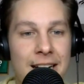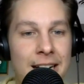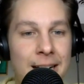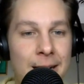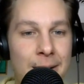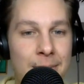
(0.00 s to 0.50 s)

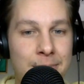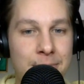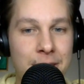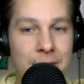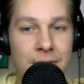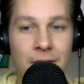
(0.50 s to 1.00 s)

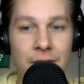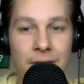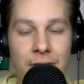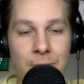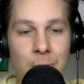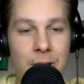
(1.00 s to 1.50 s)
Even if
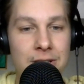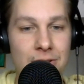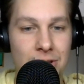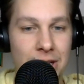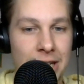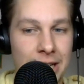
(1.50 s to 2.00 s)
it
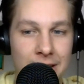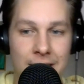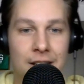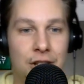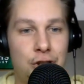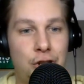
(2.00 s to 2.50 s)
was
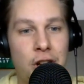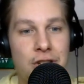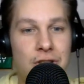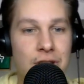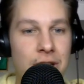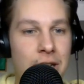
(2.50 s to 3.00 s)

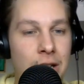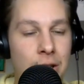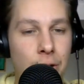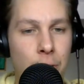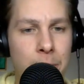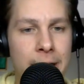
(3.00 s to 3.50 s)
just a
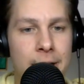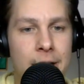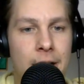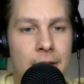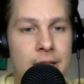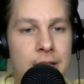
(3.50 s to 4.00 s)
little bit.
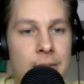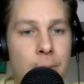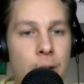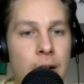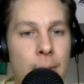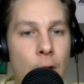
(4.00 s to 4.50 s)
They did
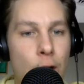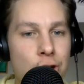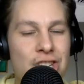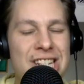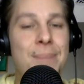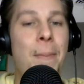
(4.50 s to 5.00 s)
bring up
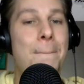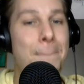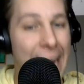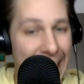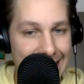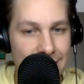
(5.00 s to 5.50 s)
Arsdeep
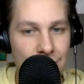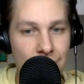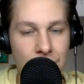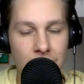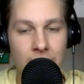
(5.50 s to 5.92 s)
Bains